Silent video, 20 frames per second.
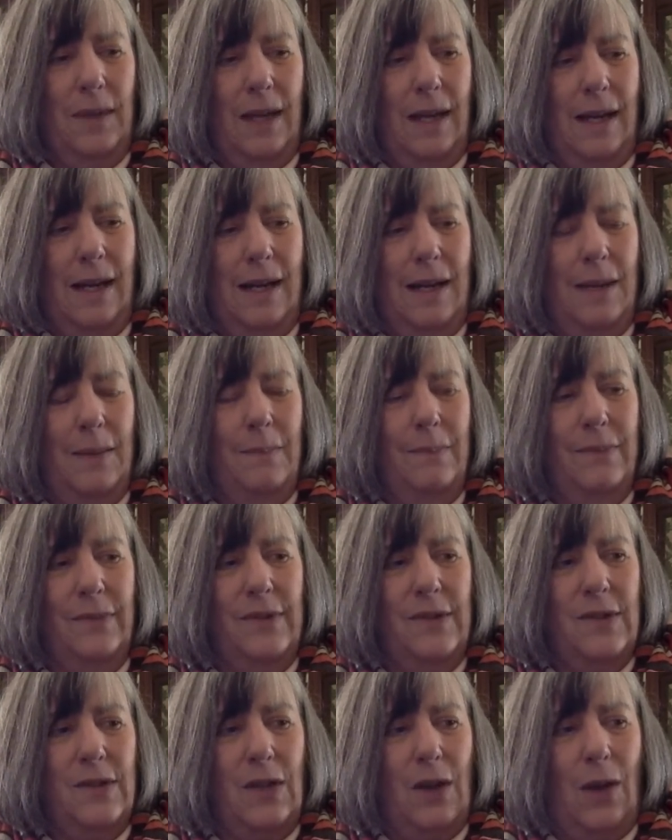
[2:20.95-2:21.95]
Um,
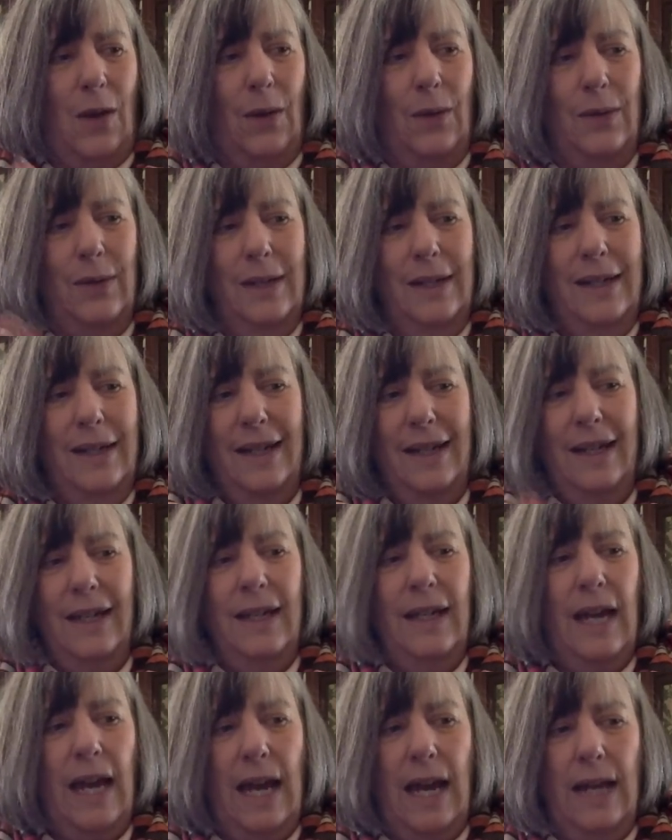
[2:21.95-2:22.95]
so,
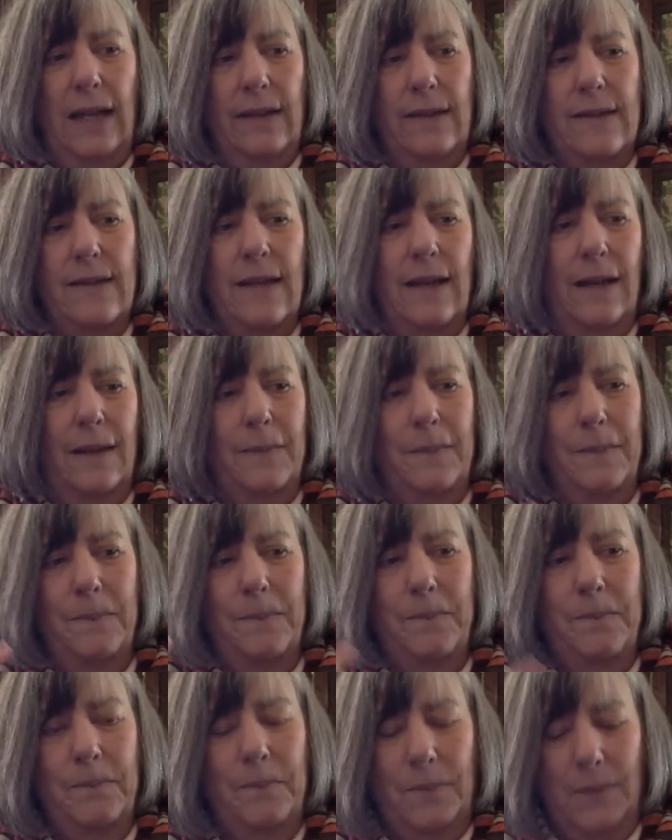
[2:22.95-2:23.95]
Cancer,
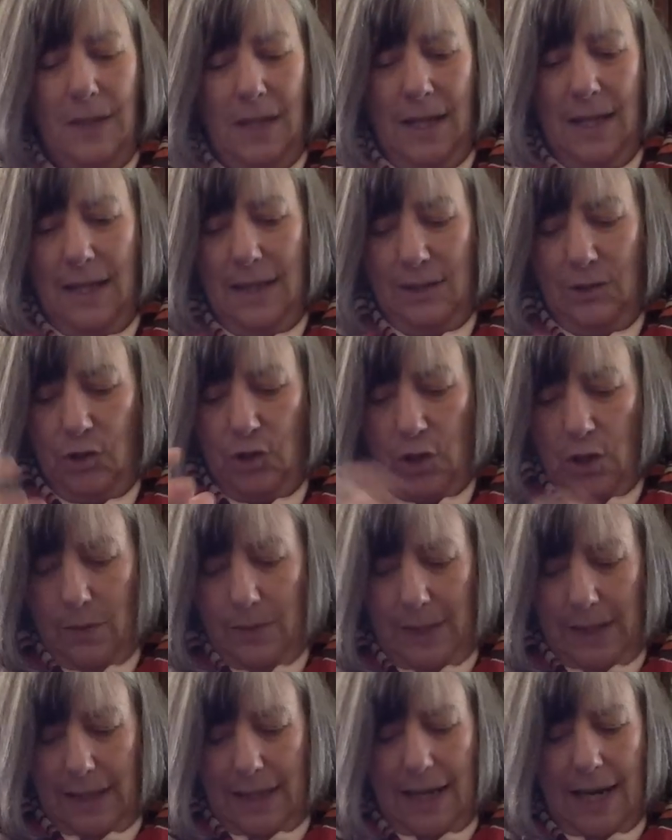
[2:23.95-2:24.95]
show
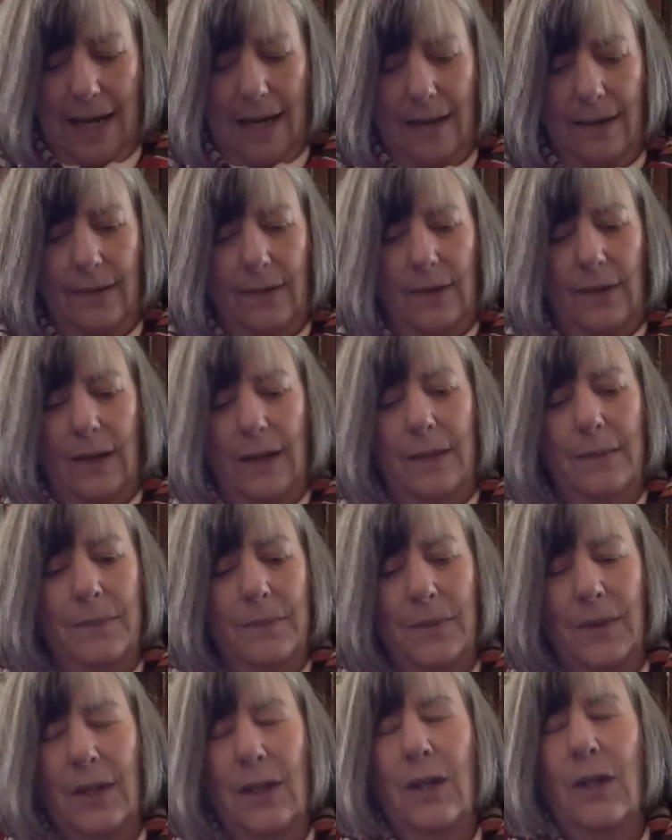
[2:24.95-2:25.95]
me Cancer
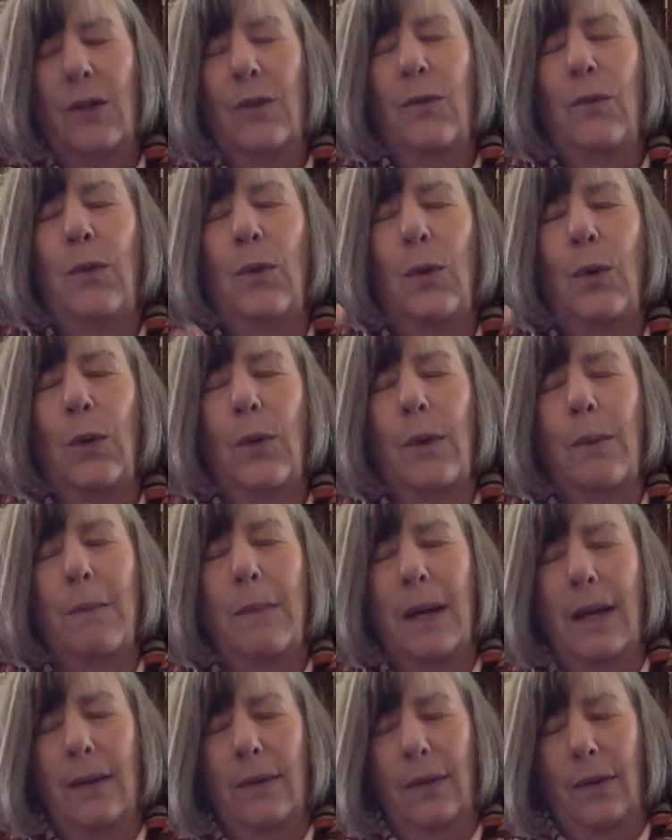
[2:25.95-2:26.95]
for the
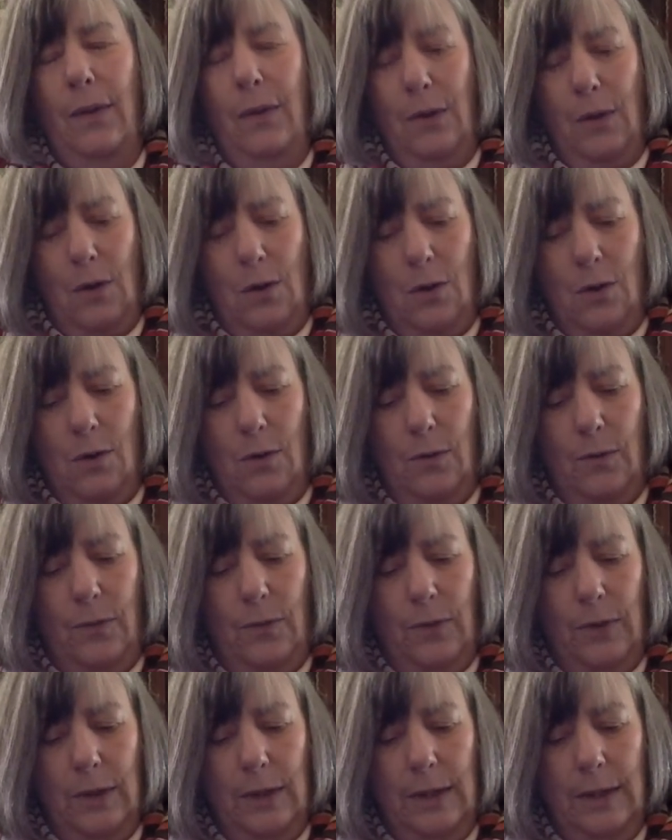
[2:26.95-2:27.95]
month of
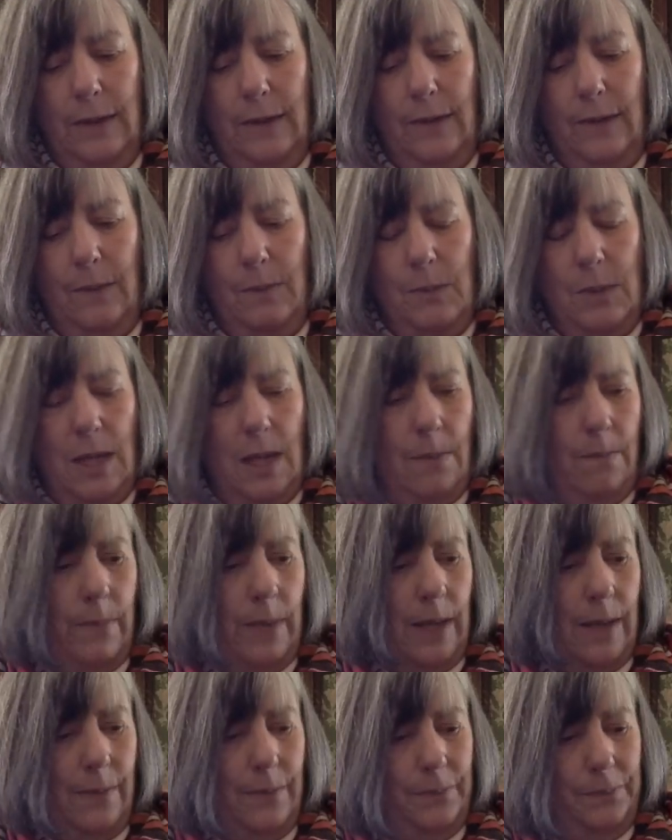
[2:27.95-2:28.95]

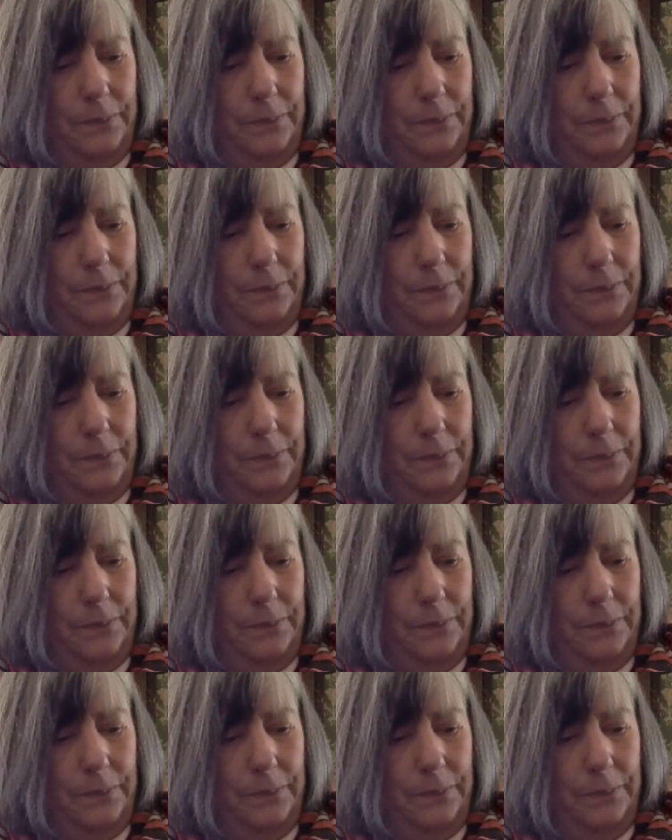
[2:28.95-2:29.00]
September.